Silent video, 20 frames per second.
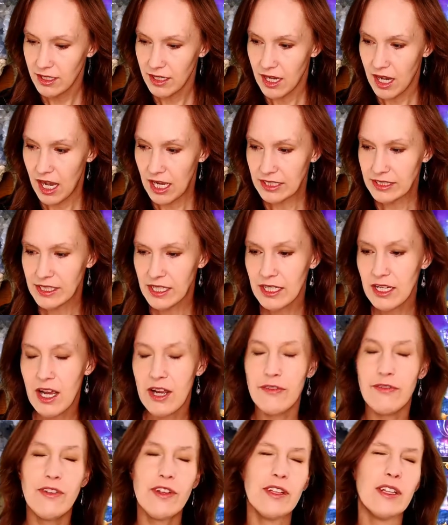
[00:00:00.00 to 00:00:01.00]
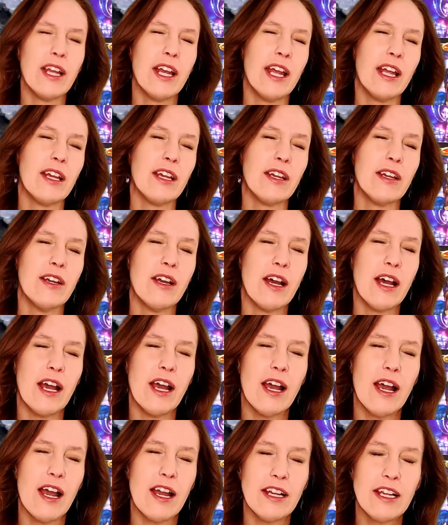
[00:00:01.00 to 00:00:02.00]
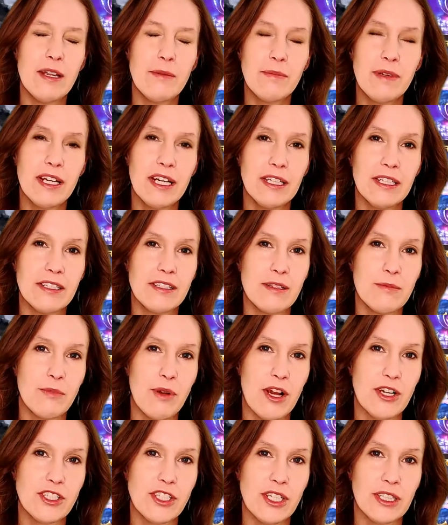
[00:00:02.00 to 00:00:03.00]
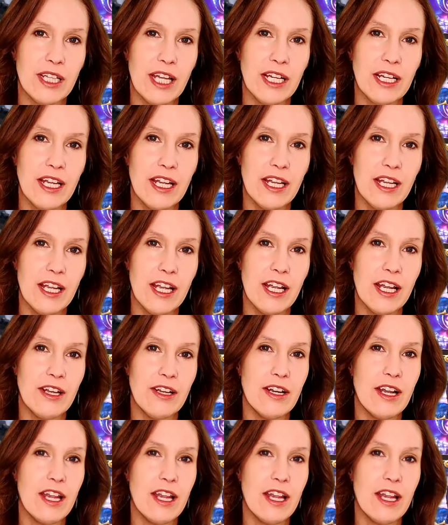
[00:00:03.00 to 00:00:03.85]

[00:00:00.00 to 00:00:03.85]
It's like, I feel like, I, I keep getting this impression like it,